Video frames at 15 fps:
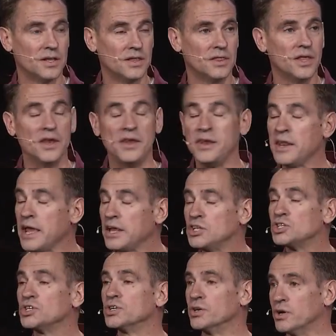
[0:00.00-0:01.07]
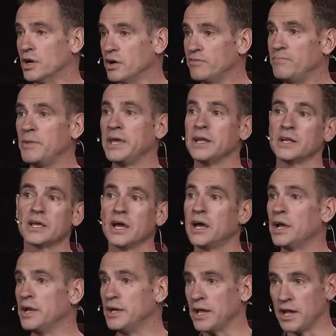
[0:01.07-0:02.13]
the nature of
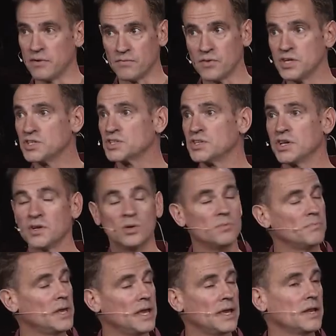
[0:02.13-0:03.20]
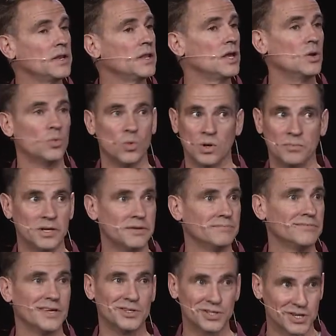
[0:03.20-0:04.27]
mankind, every single man and woman
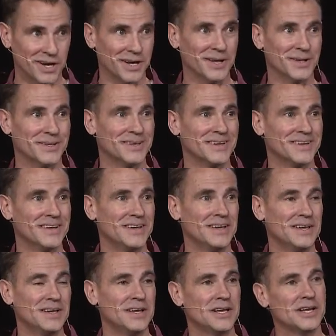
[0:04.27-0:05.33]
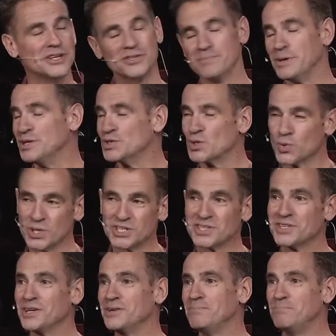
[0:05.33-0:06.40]
and child, has been
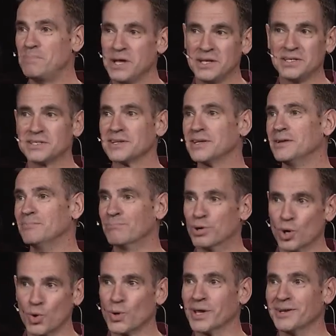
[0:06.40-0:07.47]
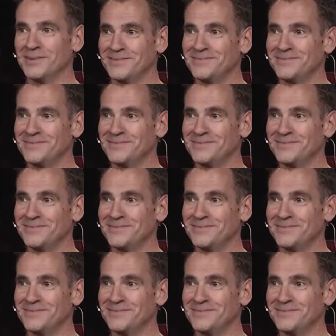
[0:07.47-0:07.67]
twisted, bent, and broken.